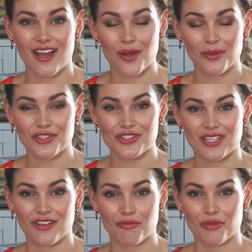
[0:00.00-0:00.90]
I wanted to
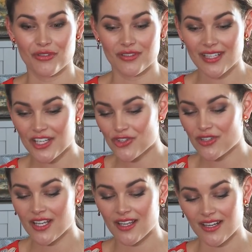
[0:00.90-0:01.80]
give birth
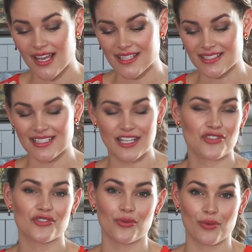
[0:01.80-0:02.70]
naturally in as
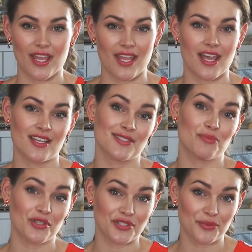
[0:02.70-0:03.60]
natural way as
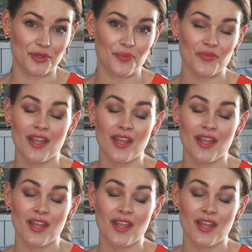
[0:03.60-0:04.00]
possible.